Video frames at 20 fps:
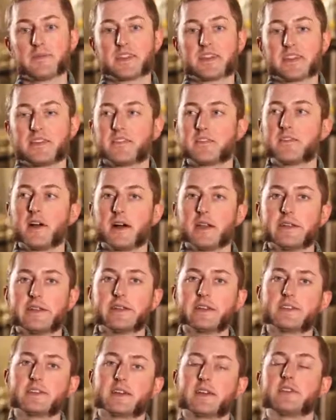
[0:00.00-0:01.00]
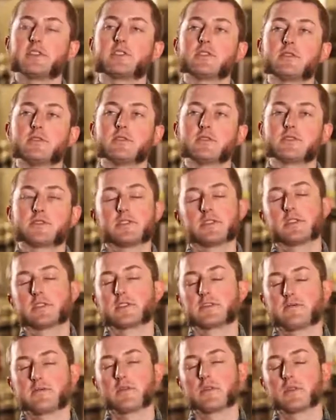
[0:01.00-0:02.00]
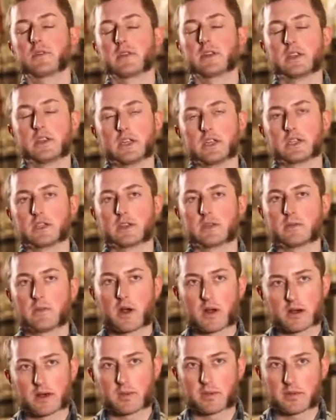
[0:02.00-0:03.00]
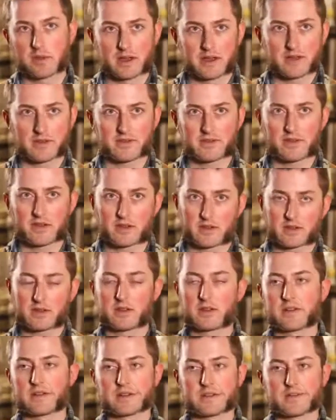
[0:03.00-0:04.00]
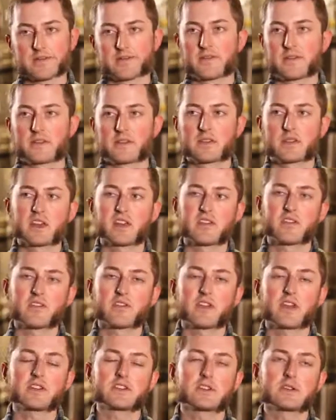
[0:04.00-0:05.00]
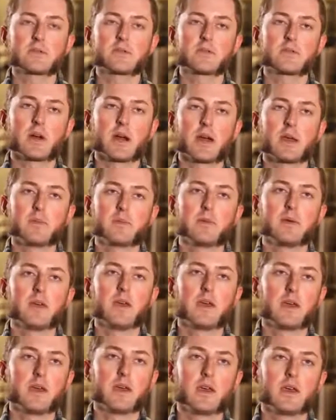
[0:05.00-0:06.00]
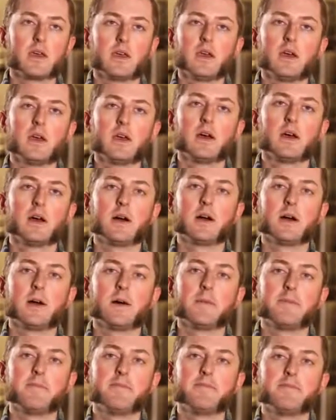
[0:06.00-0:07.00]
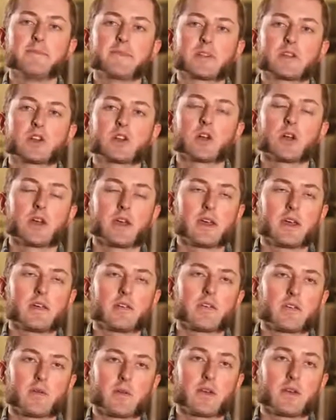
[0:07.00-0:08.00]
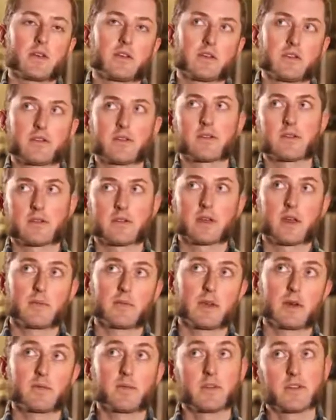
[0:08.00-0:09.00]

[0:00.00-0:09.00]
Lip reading: It's not an intentional search for a niche in the marketplace, like the kind of session IPA craze, as well as they're coming up with